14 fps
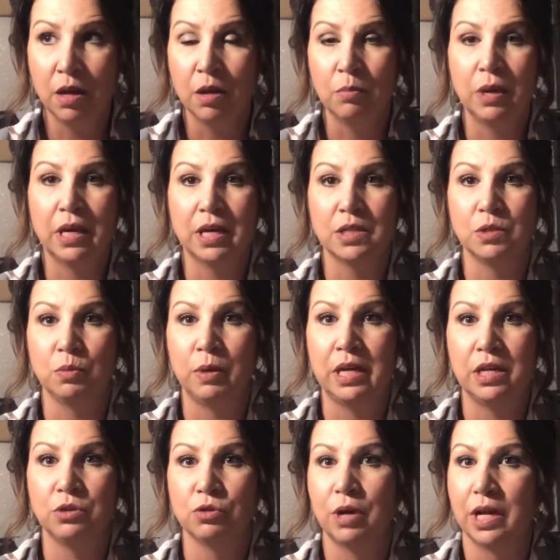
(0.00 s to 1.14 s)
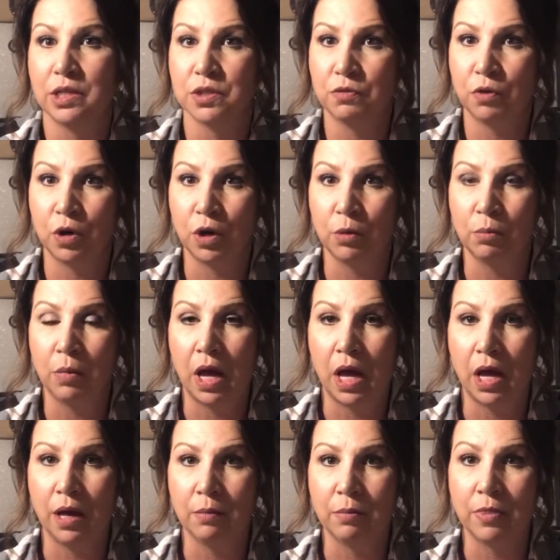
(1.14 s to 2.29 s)
because we transform
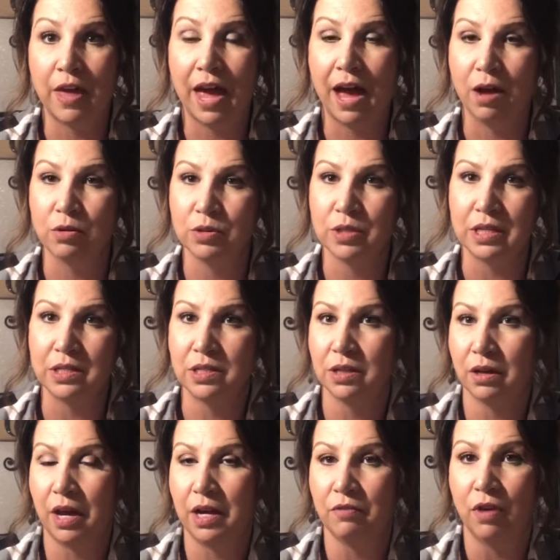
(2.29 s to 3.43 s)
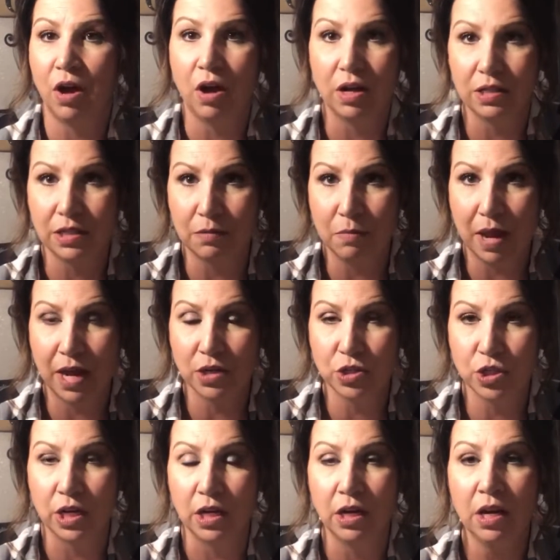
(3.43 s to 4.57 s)
um, the house into kind of a haunted
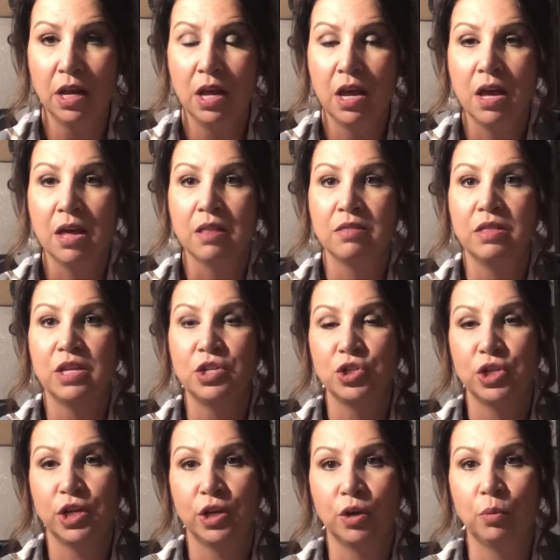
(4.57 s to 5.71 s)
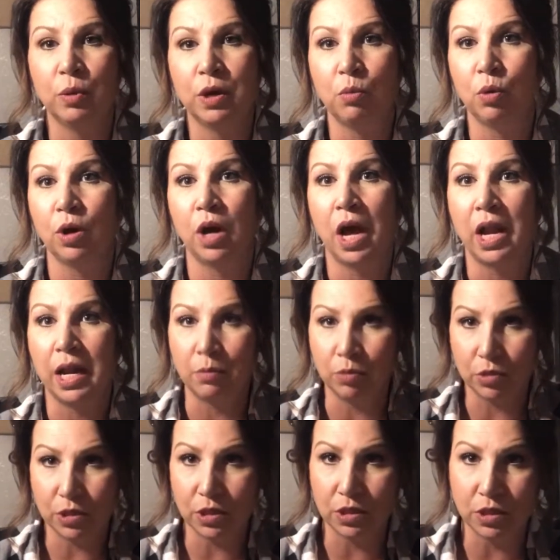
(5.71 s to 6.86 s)
mansion. This year we were unable
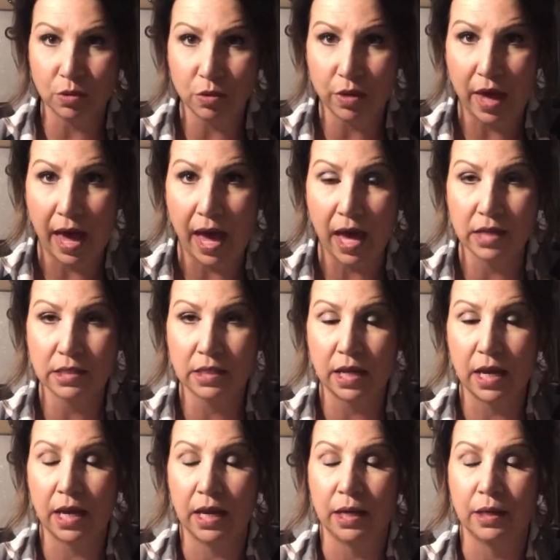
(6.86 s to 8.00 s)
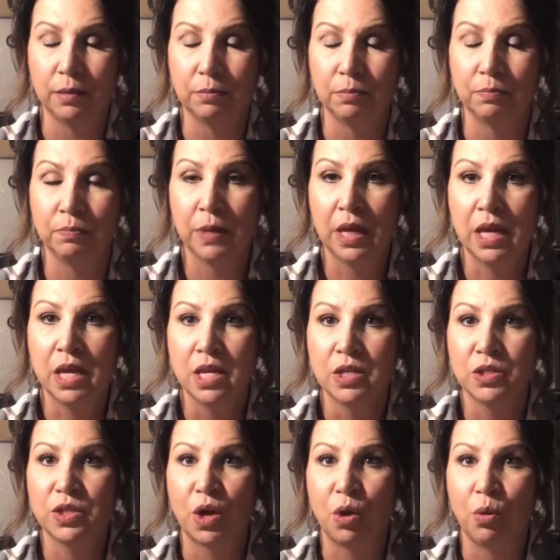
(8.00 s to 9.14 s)
to do that. Um,
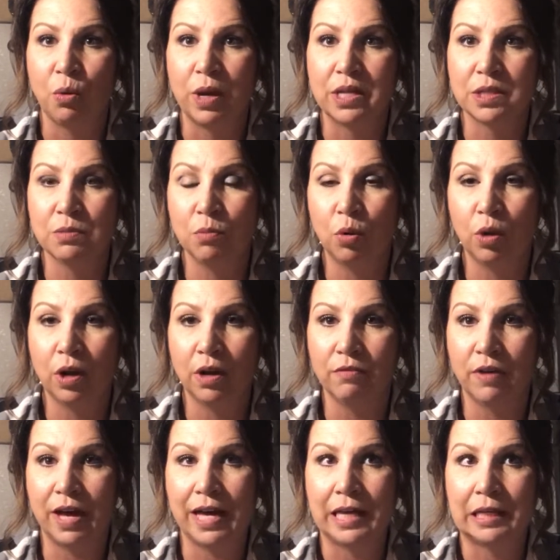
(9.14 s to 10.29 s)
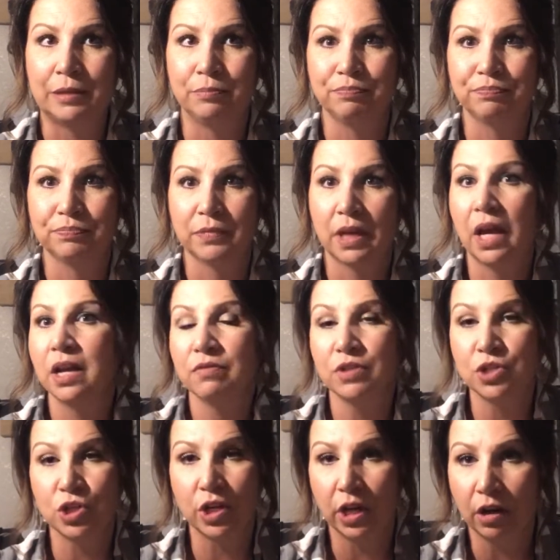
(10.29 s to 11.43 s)
so it's more of a kind of a
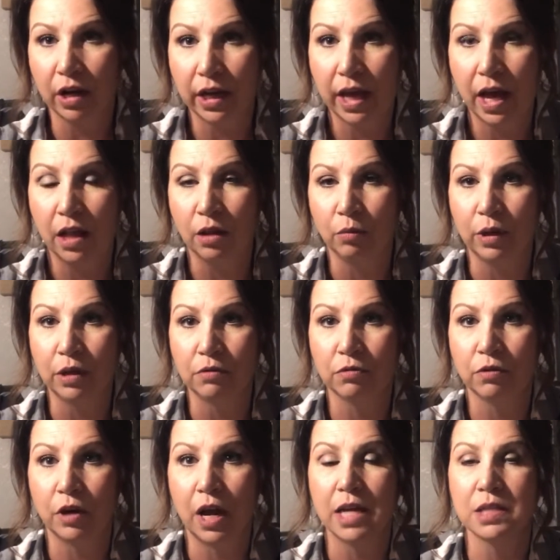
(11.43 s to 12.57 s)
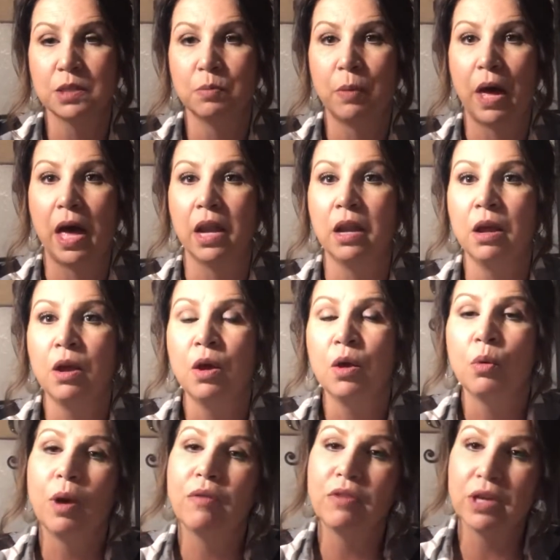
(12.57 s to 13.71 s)
generic Halloween for us, but we have a